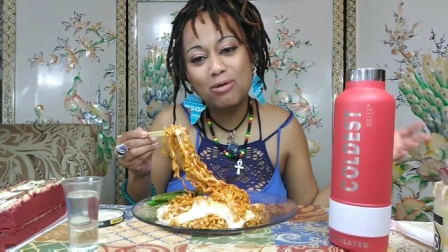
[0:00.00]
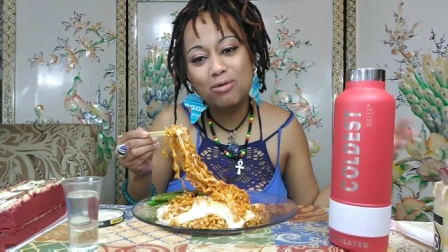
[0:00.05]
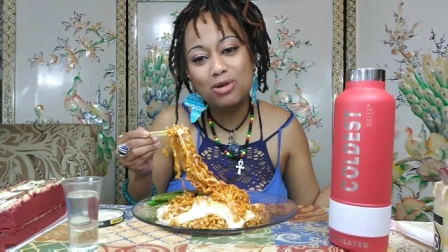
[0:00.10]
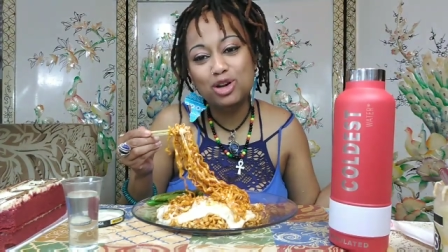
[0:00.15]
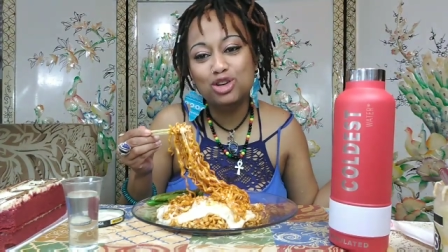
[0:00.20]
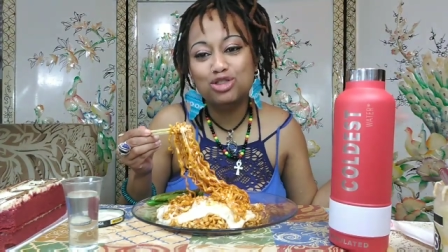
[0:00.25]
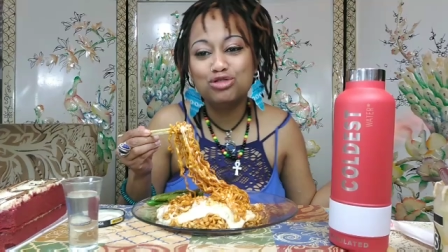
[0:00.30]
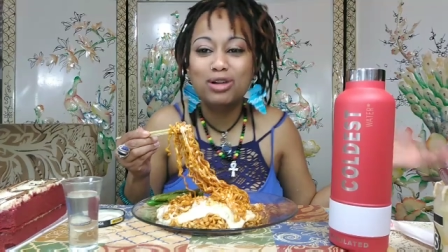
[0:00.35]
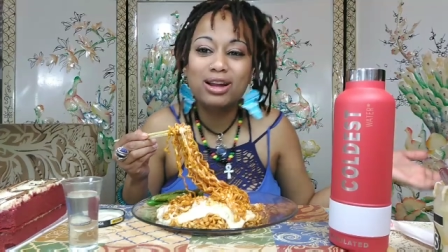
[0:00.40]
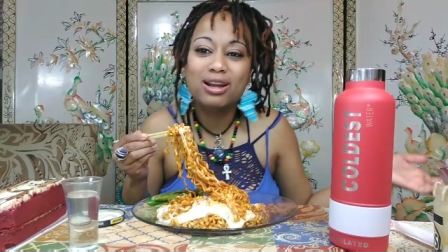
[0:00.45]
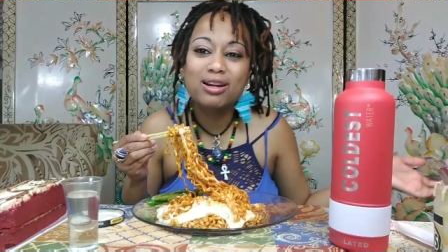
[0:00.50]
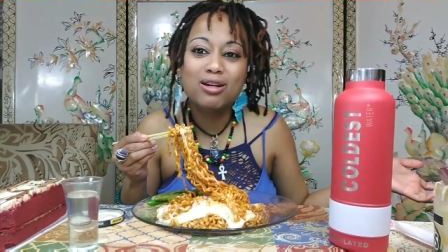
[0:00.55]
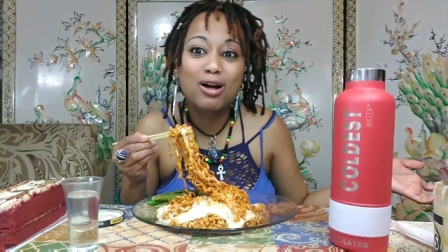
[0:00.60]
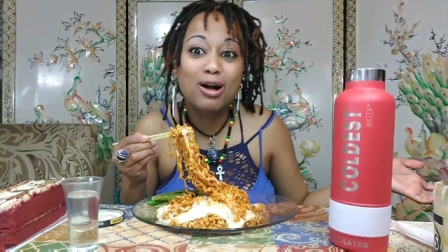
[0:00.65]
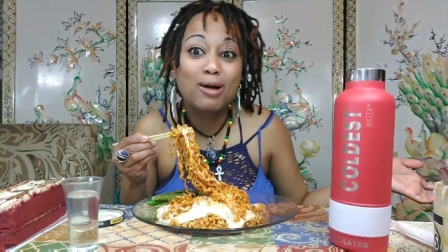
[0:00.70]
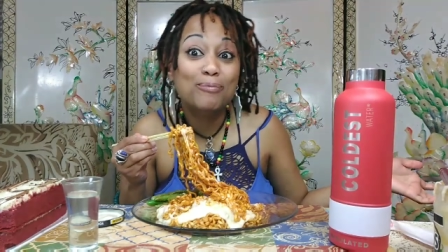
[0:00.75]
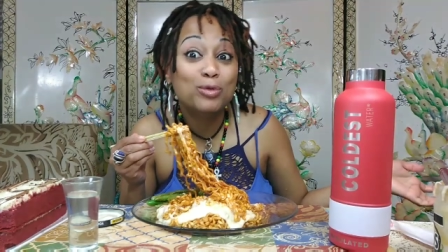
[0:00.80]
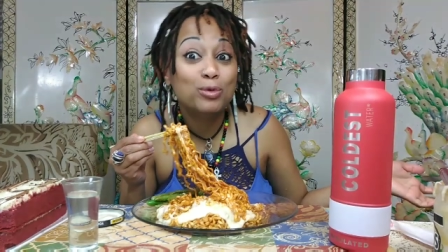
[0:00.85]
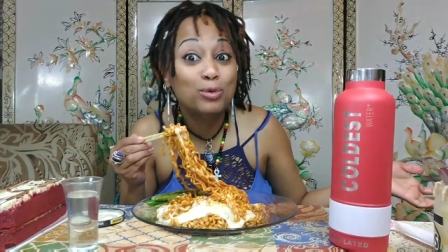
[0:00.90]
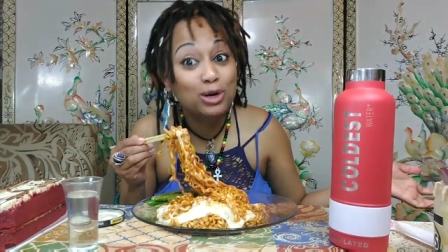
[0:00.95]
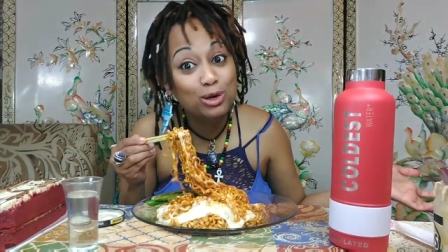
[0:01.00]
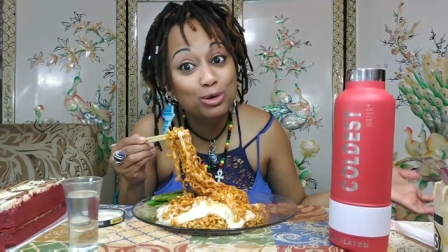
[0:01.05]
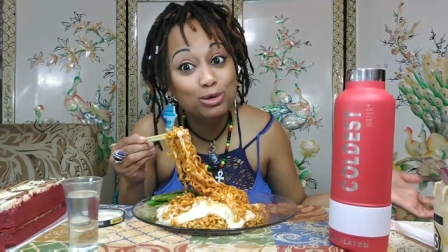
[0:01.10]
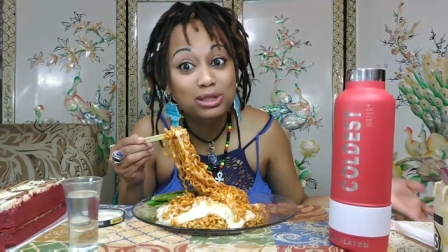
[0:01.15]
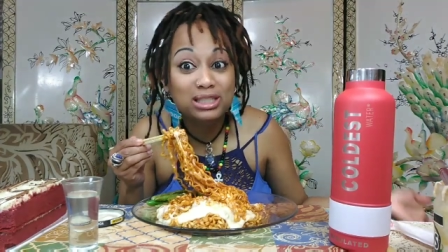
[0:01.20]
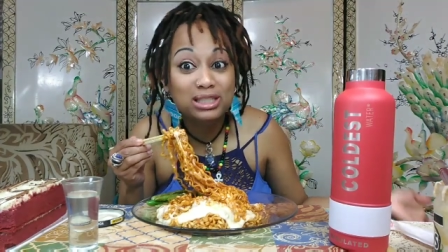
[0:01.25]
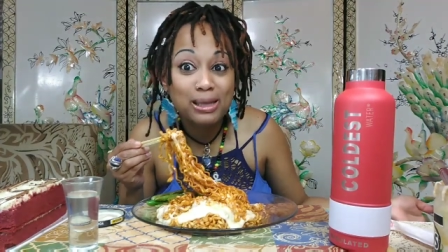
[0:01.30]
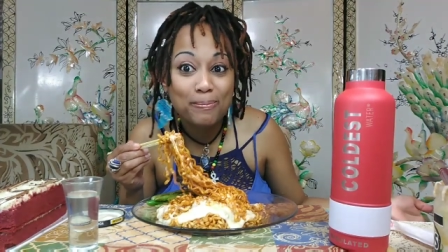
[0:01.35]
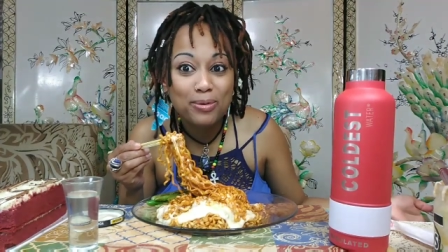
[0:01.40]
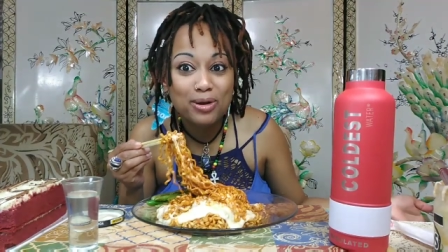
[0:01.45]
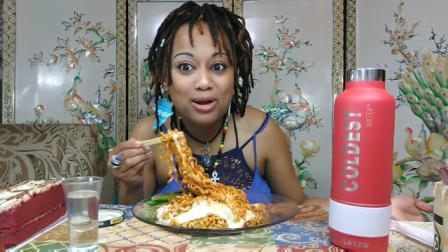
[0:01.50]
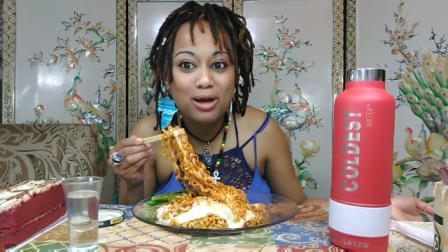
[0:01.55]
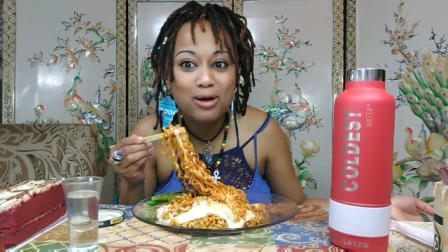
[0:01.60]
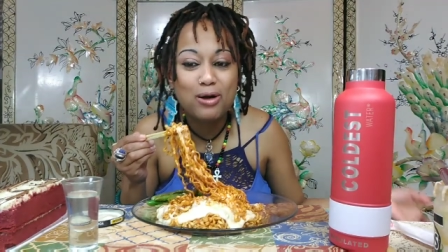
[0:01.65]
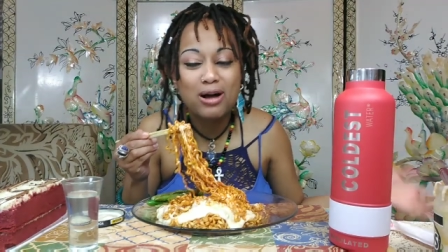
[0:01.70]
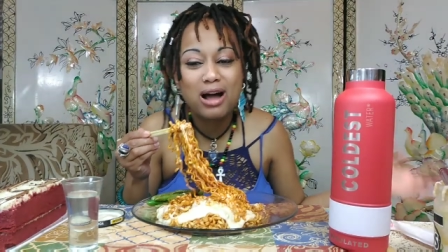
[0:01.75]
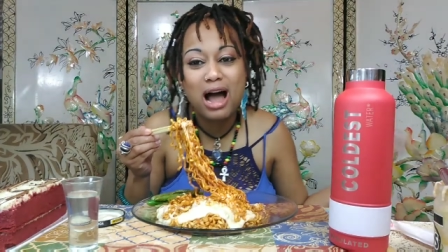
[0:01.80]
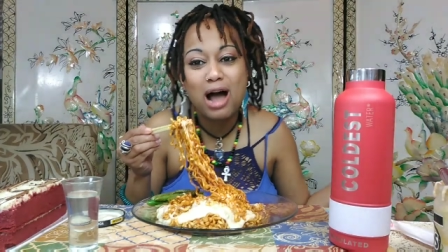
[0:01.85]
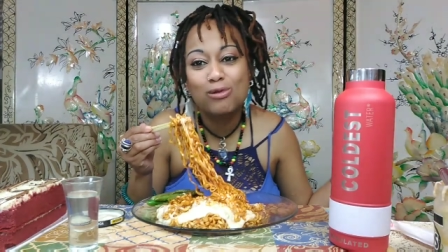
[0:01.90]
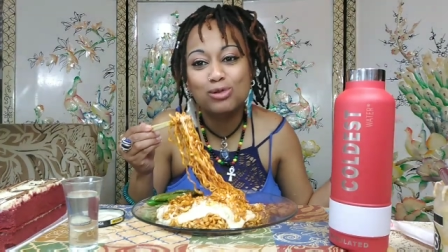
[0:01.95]
What are you drinking on? What are you sipping
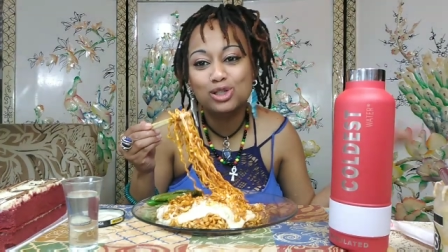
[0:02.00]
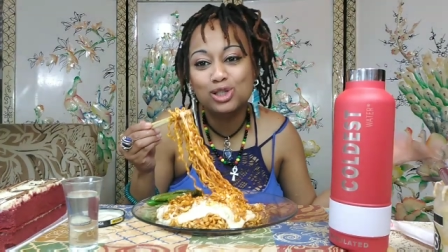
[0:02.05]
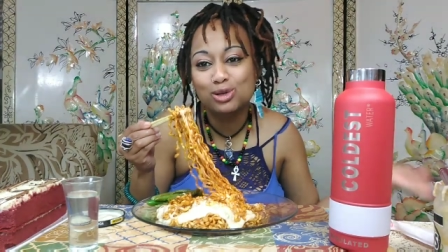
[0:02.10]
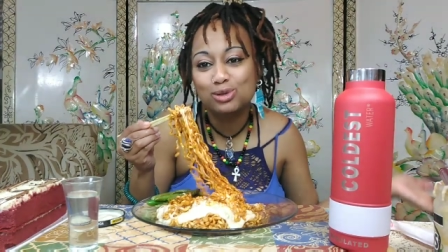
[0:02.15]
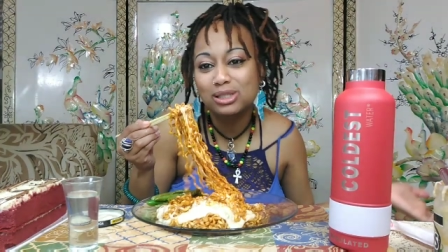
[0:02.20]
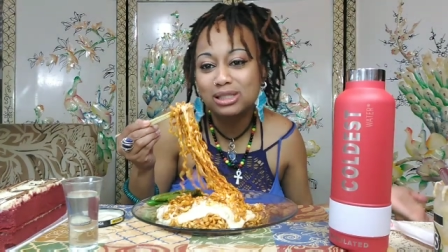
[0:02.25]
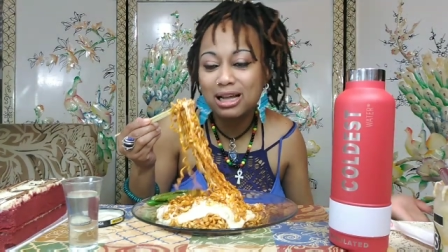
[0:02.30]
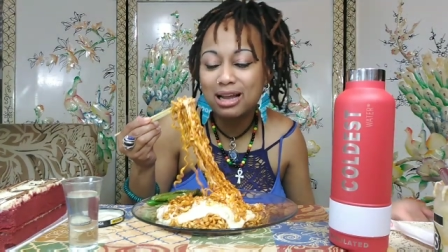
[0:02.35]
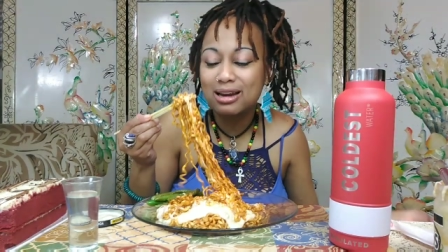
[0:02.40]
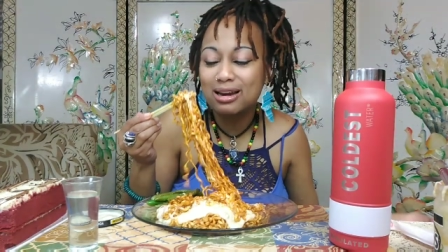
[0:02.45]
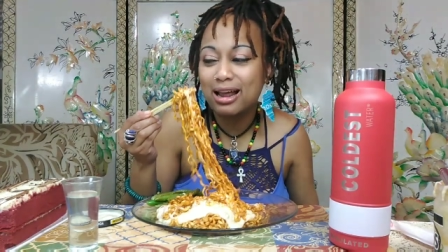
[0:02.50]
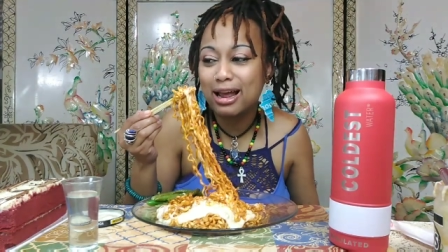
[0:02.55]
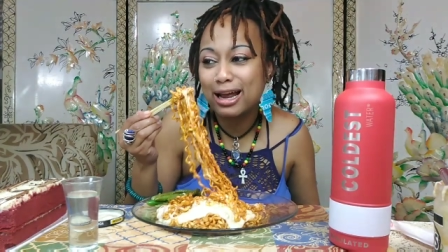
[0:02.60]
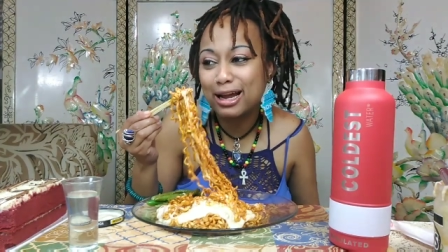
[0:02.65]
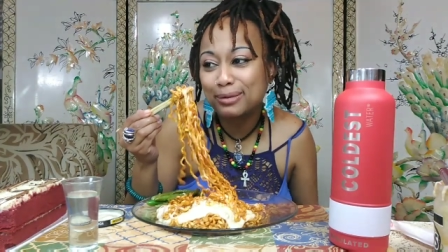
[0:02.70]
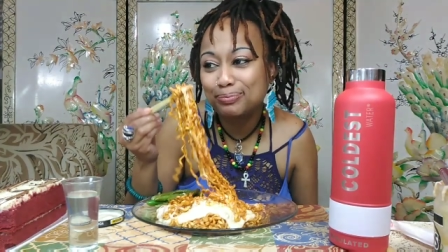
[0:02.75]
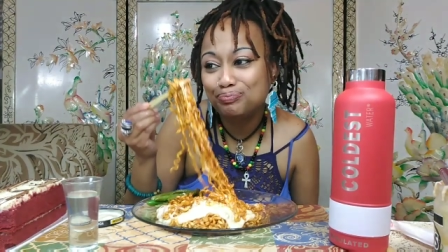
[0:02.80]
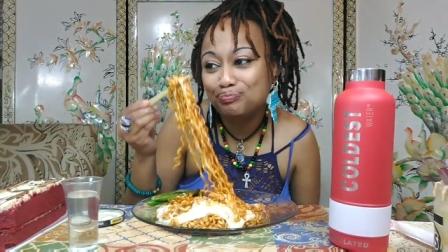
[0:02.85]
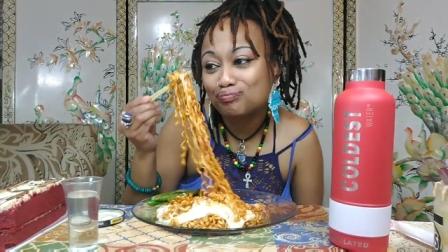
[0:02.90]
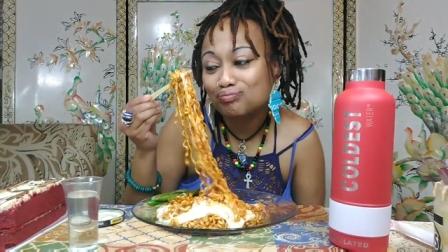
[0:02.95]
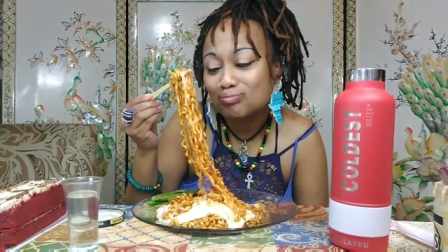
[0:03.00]
on? How was your Sunday?